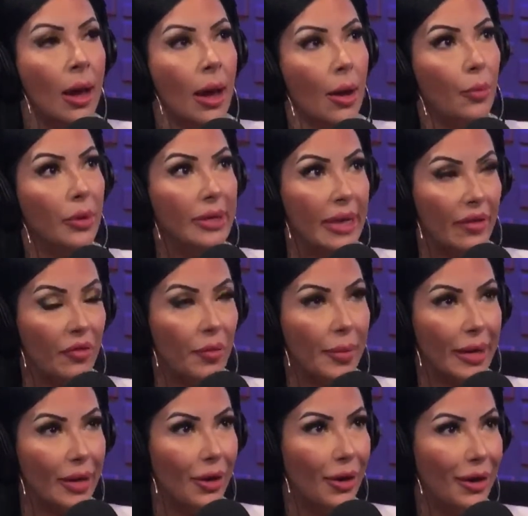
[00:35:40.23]
Would never be
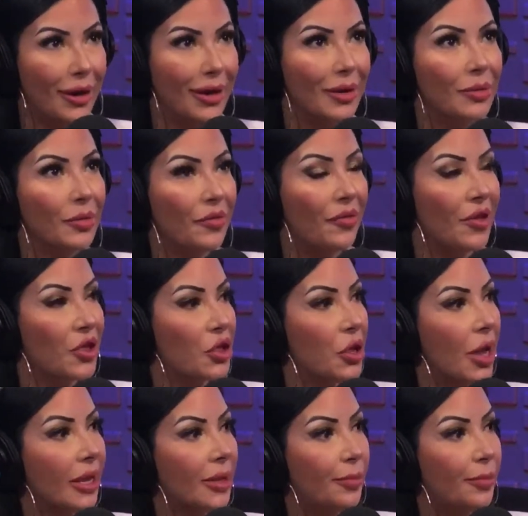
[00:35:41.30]
caught on with fishnets,